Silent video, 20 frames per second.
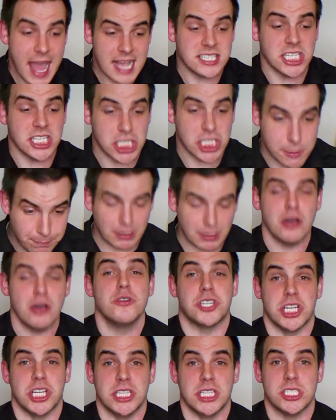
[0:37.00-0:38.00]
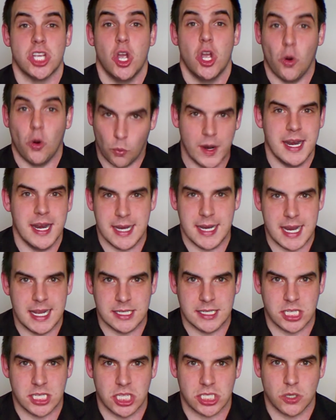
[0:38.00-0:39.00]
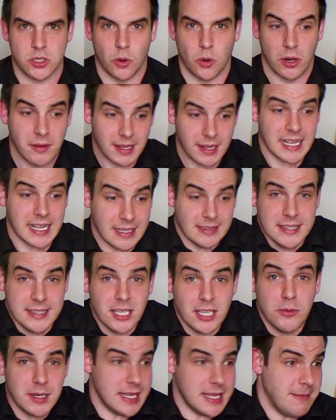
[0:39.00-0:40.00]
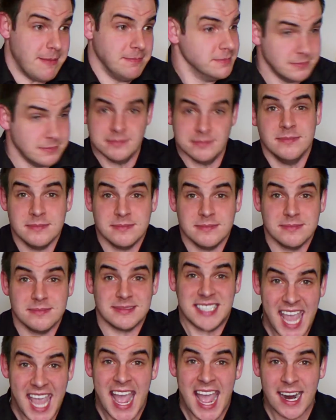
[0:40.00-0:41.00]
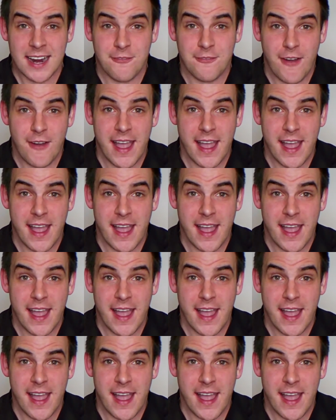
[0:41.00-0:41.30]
has explosions written into the score. Like, literally, cannon